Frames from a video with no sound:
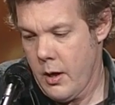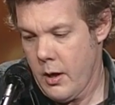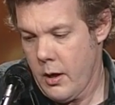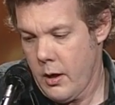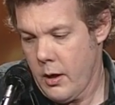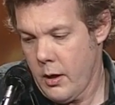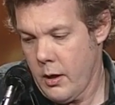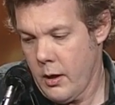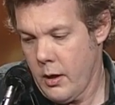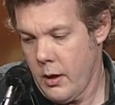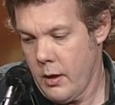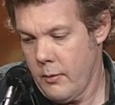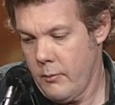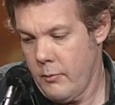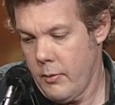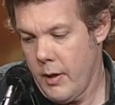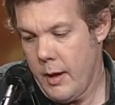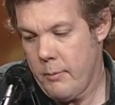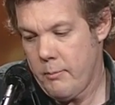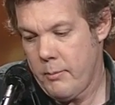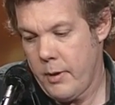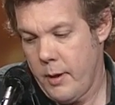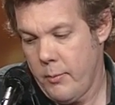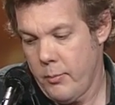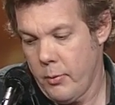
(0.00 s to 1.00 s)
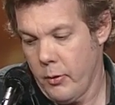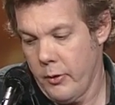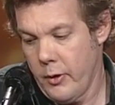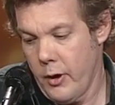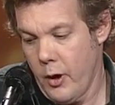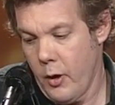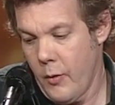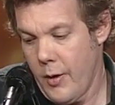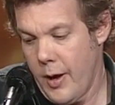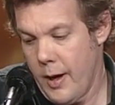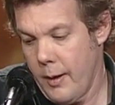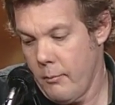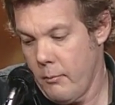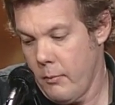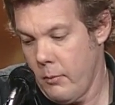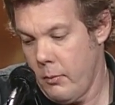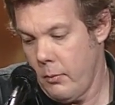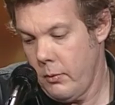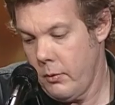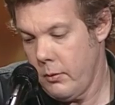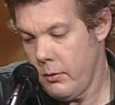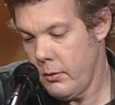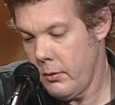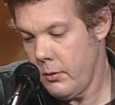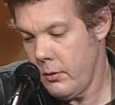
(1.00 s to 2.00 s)
um, let people know I'm
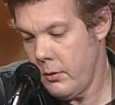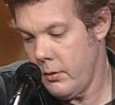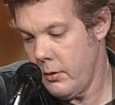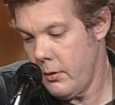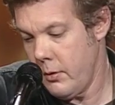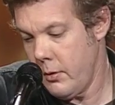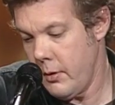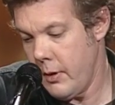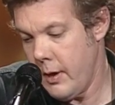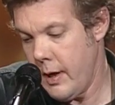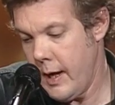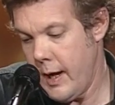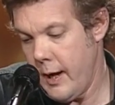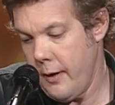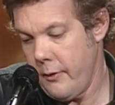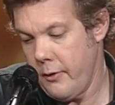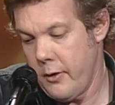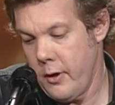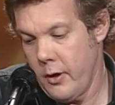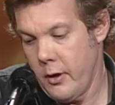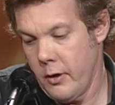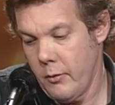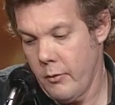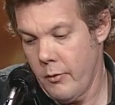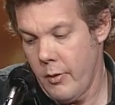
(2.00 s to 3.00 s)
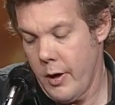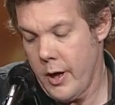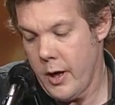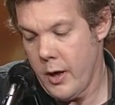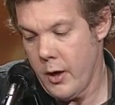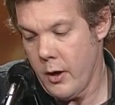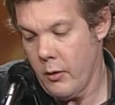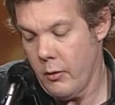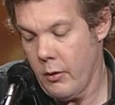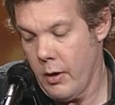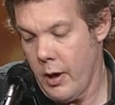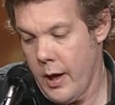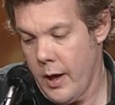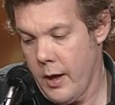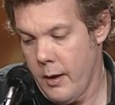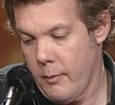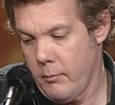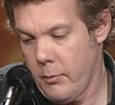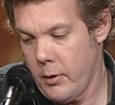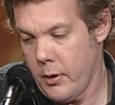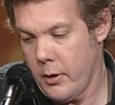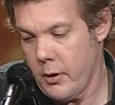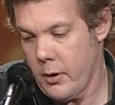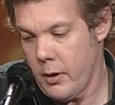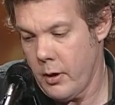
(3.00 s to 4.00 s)
out there in radio land.
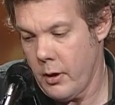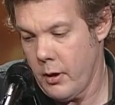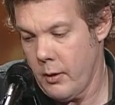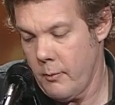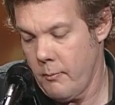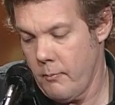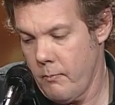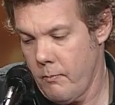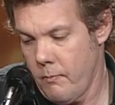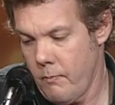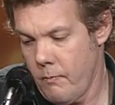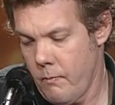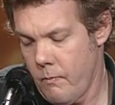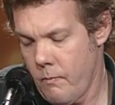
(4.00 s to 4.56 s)
But um,